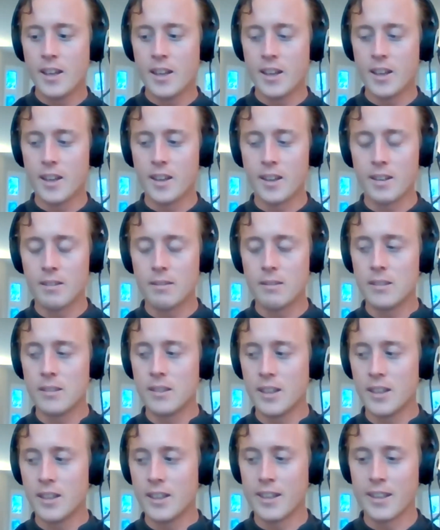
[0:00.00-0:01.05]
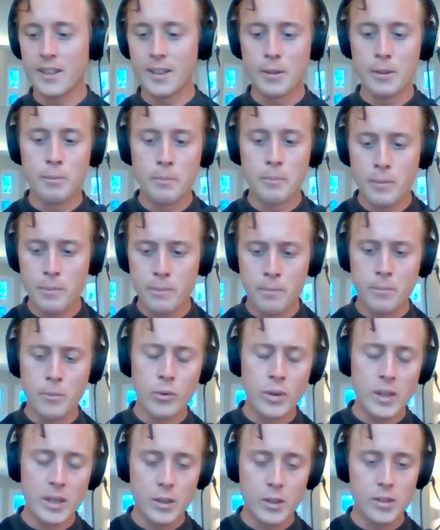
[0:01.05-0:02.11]
uh, um,
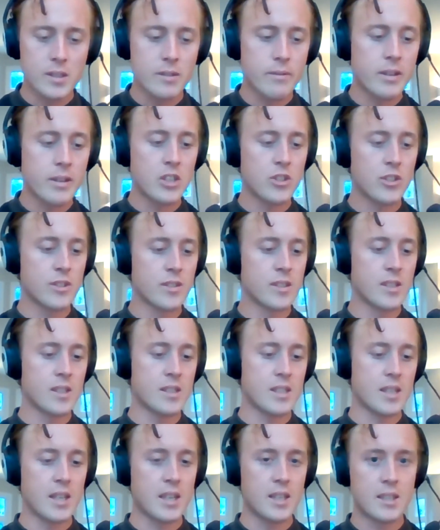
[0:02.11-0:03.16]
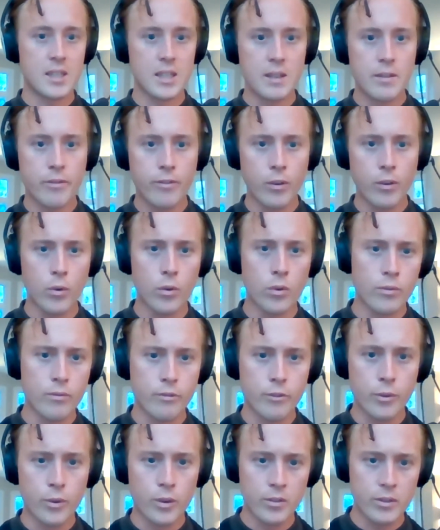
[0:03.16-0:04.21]
Marine Conservation Society, Flora and
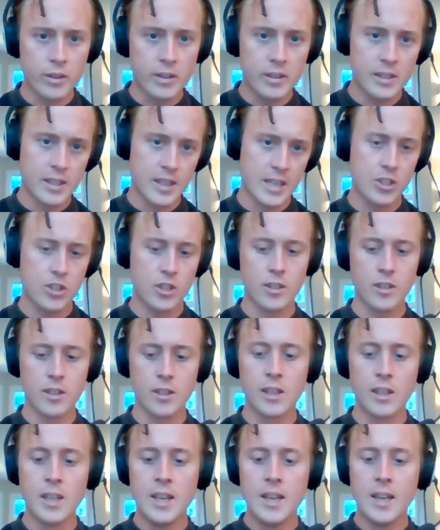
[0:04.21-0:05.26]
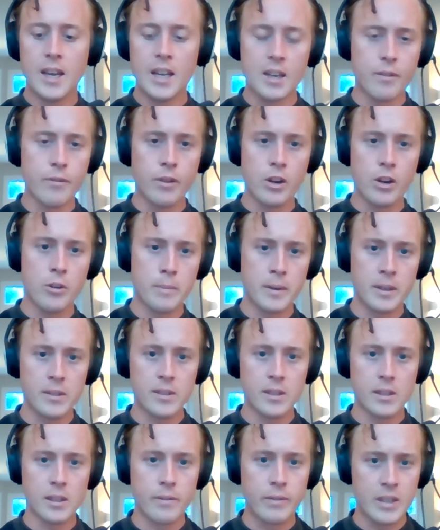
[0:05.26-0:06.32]
Fauna International, and
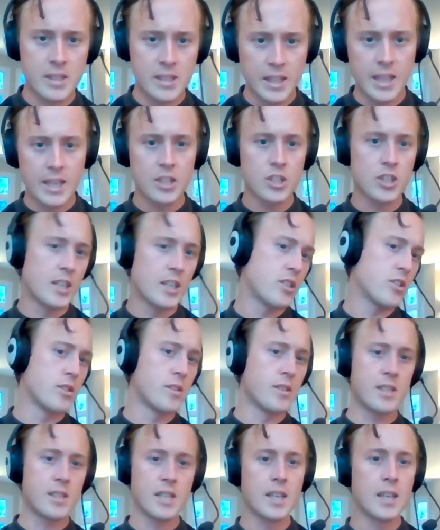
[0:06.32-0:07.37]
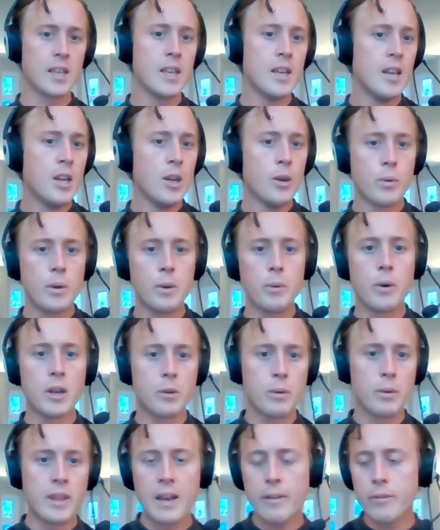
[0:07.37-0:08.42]
Environmental Investigation Agency. We work
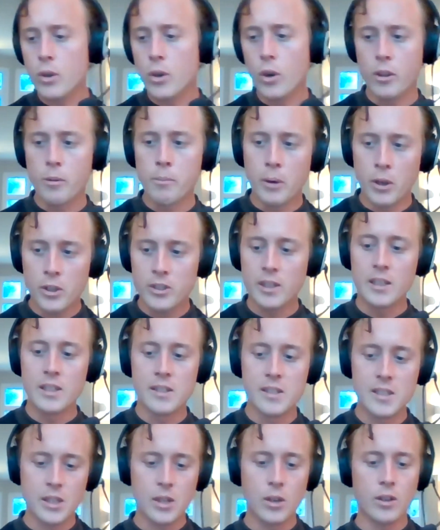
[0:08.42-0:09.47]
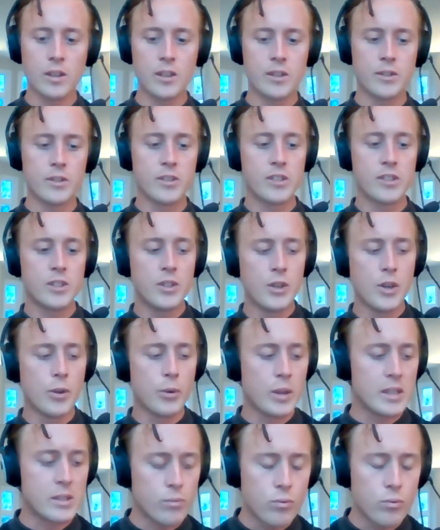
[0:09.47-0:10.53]
with Have You Got the Bottle in Scotland. You know, is